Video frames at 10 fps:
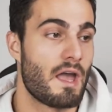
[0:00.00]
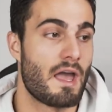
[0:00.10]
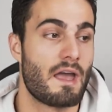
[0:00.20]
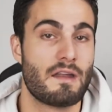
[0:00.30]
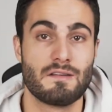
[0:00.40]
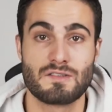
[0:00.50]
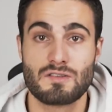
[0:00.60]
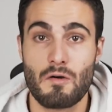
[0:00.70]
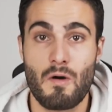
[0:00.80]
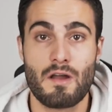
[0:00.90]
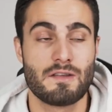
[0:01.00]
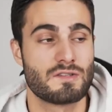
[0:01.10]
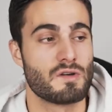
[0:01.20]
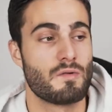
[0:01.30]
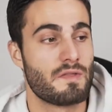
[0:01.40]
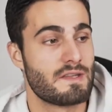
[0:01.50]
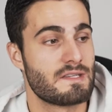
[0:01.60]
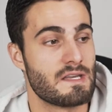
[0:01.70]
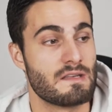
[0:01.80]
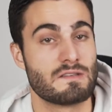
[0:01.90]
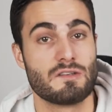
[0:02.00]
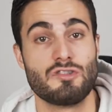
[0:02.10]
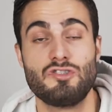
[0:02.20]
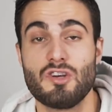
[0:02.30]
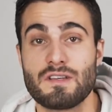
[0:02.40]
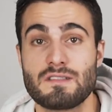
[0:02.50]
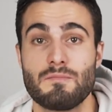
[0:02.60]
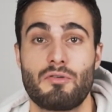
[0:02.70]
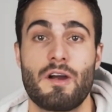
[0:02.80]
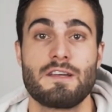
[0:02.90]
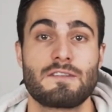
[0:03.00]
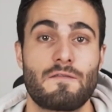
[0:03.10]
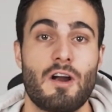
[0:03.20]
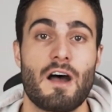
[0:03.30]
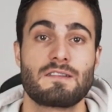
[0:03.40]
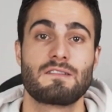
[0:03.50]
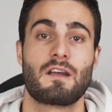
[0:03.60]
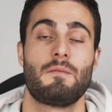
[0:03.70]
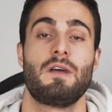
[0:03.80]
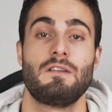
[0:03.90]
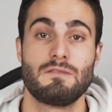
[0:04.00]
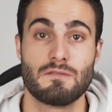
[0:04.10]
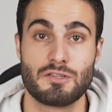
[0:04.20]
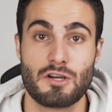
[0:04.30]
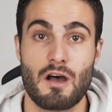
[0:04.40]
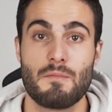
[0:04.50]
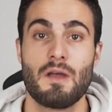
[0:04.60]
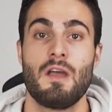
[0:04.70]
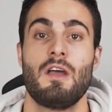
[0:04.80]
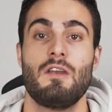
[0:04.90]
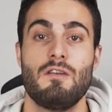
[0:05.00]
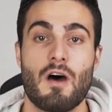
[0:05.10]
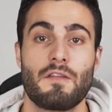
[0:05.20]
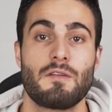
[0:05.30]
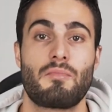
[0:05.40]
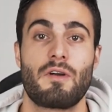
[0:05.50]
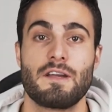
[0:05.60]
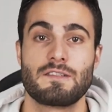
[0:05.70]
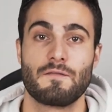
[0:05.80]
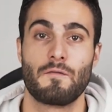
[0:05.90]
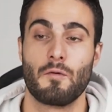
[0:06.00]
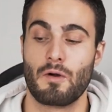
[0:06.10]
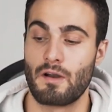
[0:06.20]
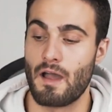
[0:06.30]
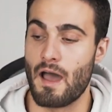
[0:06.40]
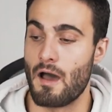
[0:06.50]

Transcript: and so on. So this is just the price for us to come in and do the job, not the price for